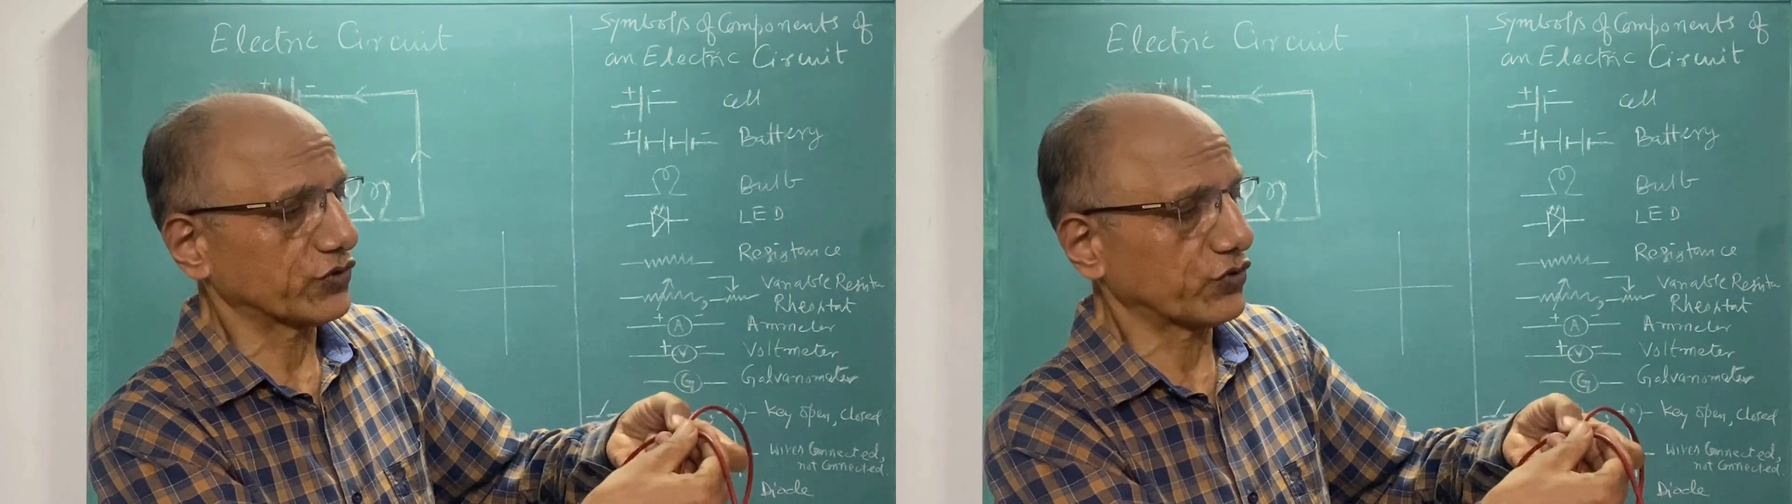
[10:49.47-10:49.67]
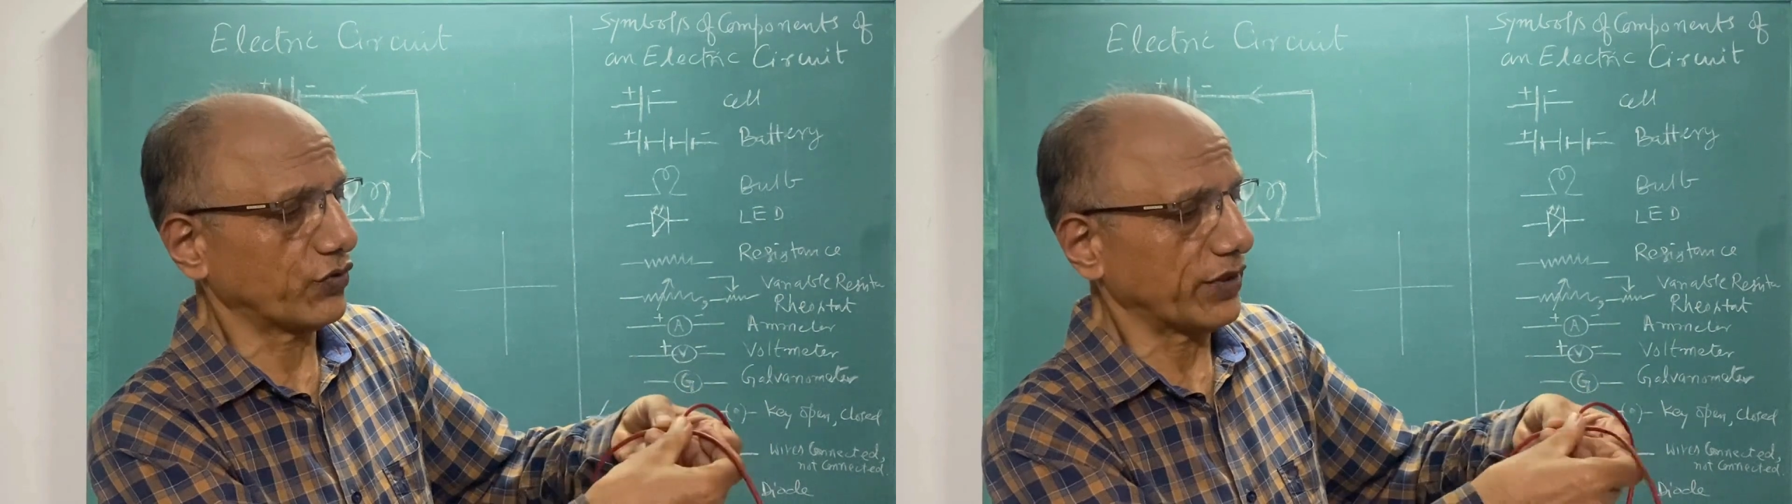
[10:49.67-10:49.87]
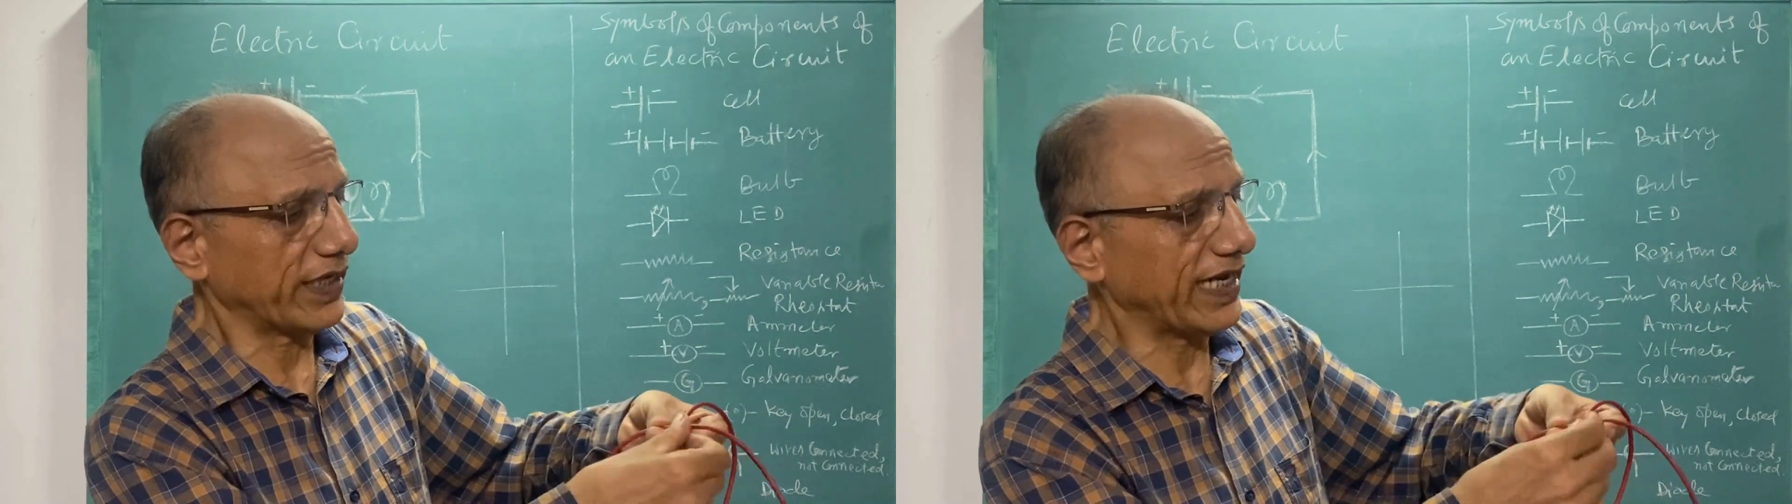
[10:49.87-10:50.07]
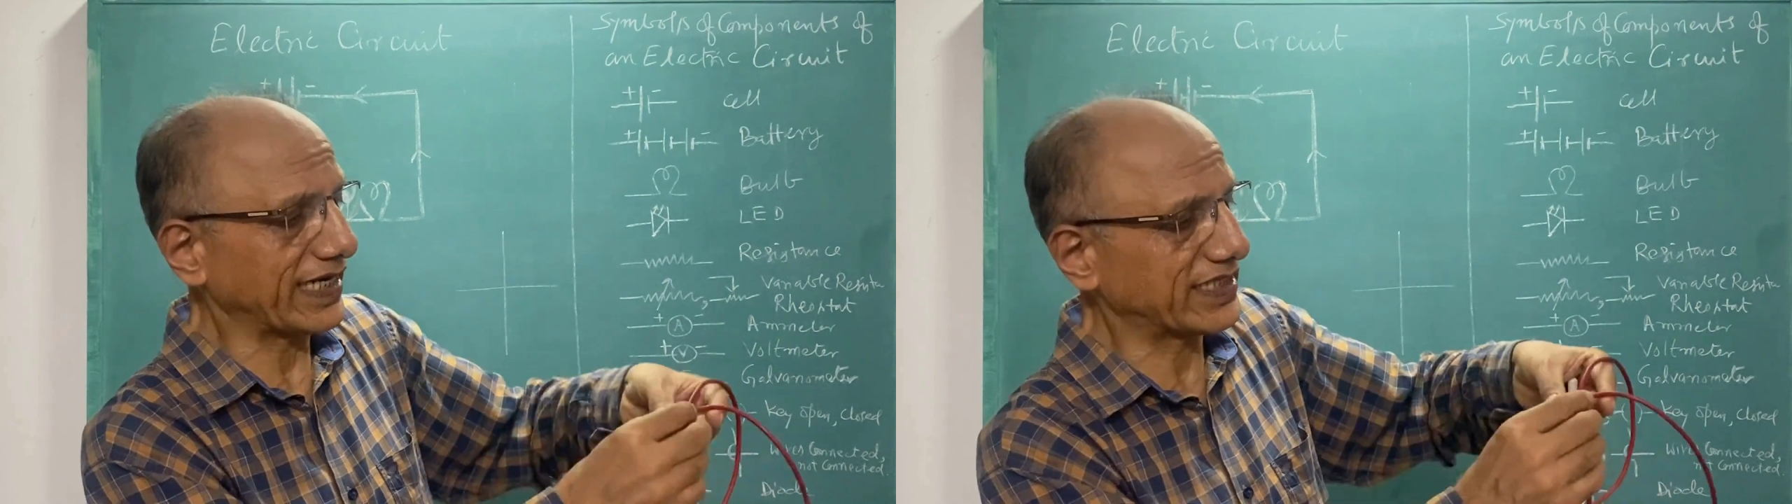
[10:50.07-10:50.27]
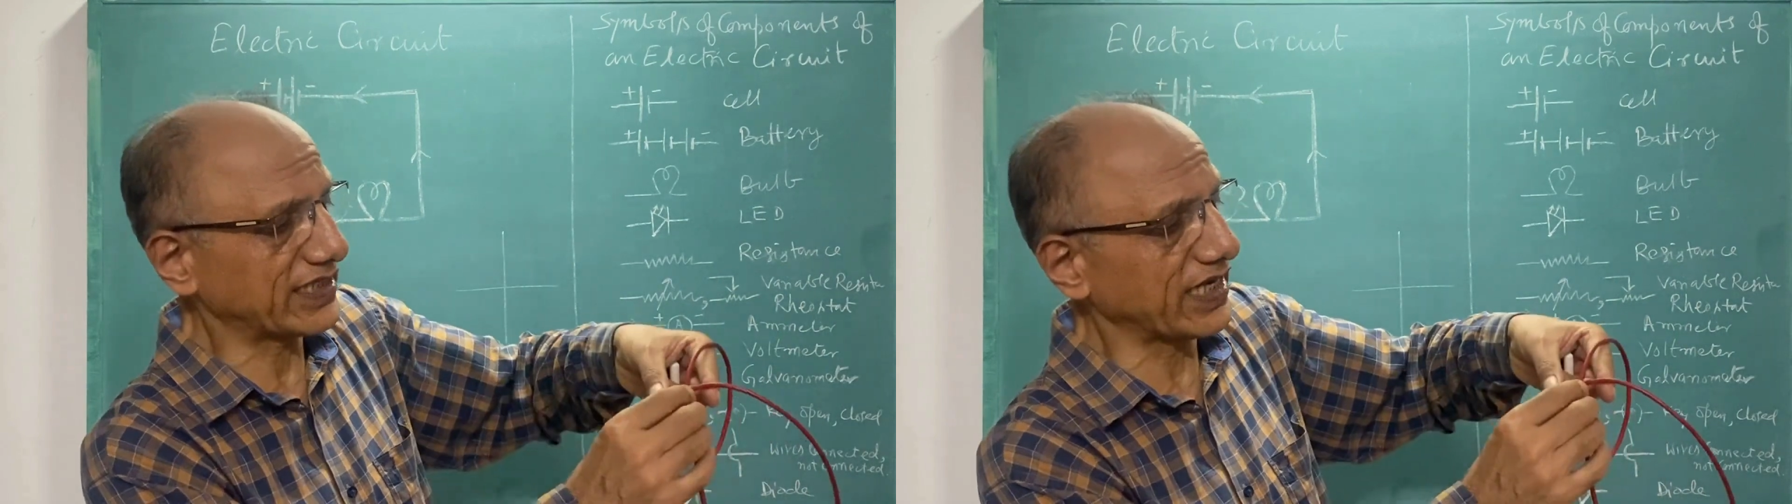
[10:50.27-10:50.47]
So
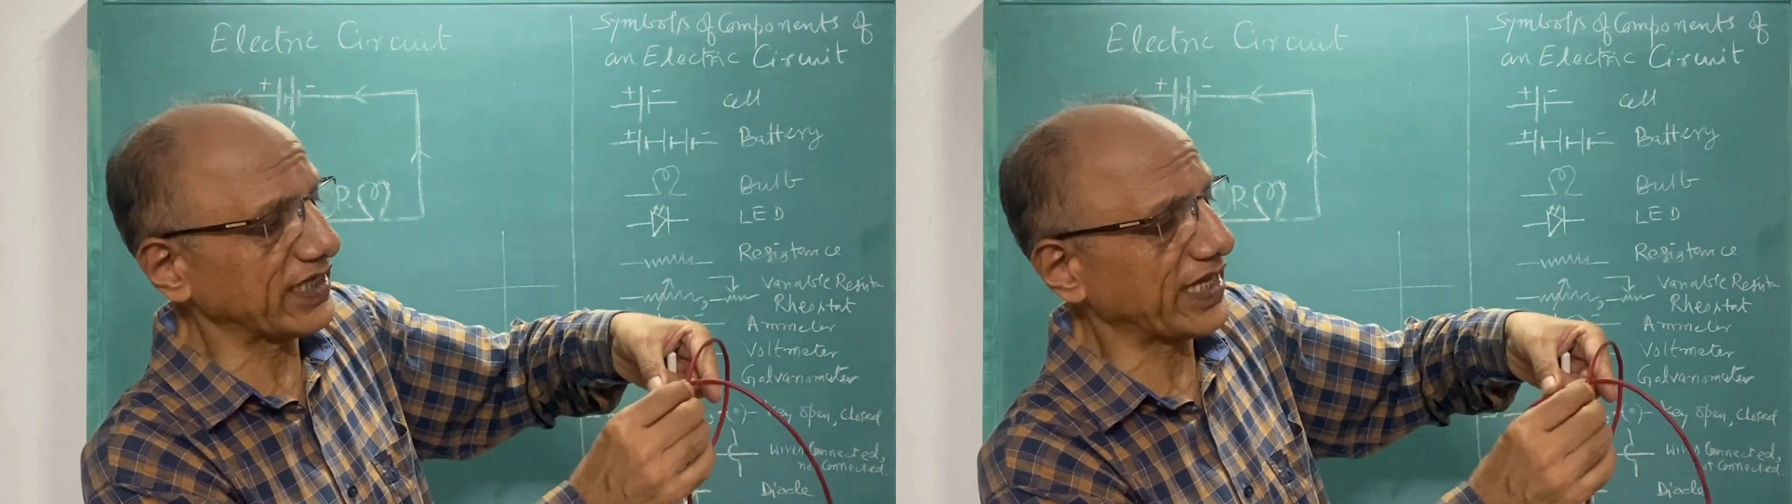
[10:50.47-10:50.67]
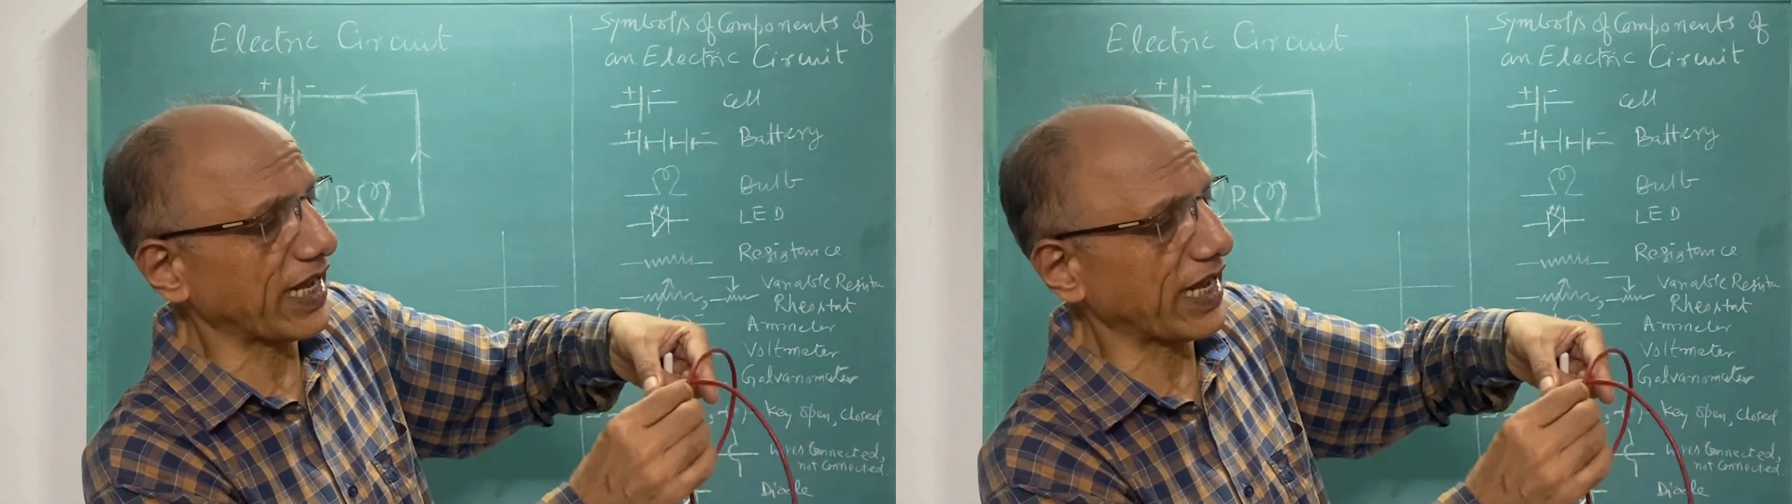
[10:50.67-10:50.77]
electrically they